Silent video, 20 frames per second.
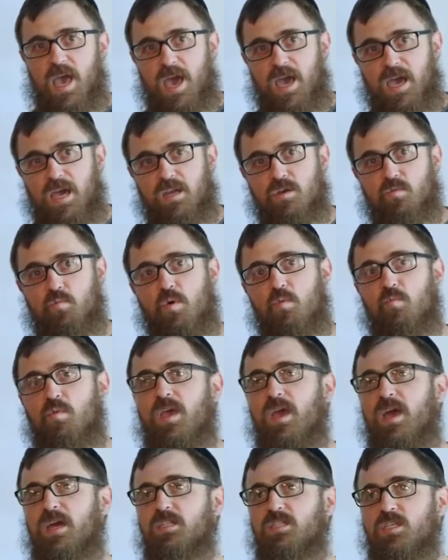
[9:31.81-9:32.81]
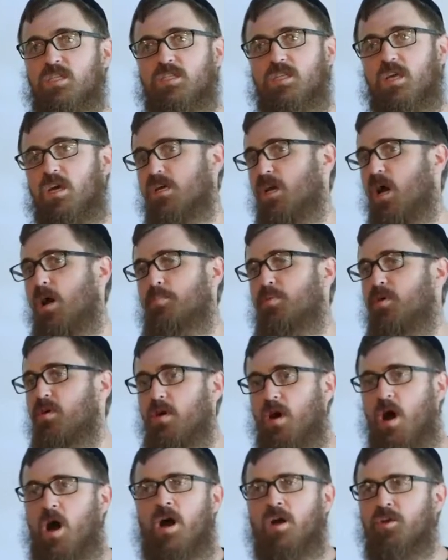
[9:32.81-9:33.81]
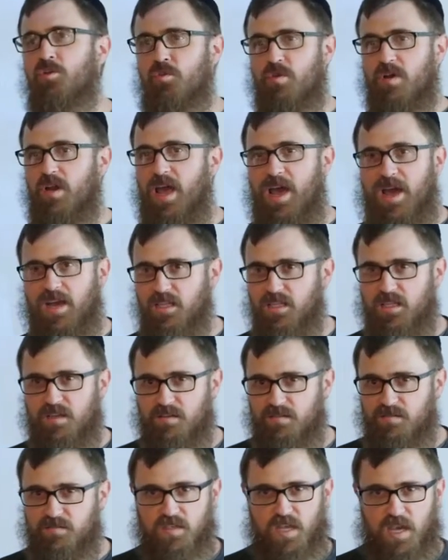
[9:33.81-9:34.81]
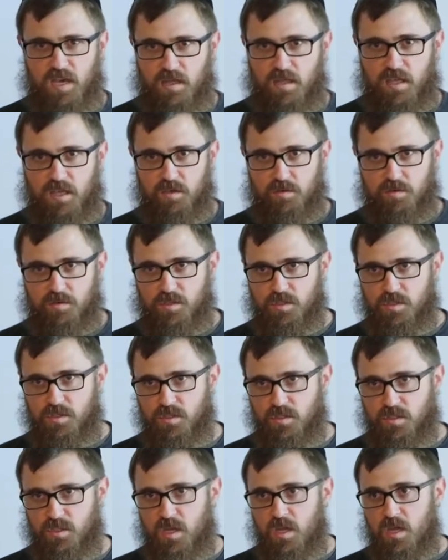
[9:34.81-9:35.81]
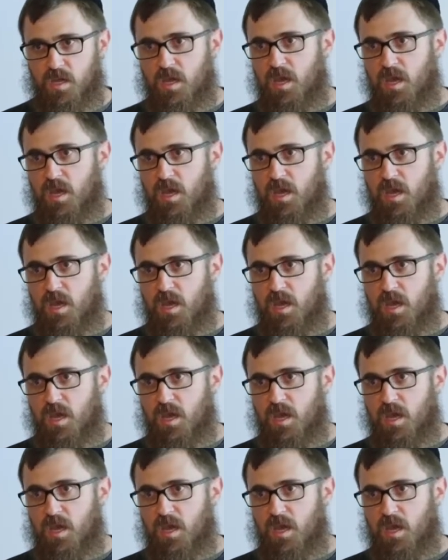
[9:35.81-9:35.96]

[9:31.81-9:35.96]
And when we had just a couple hundred active daily users,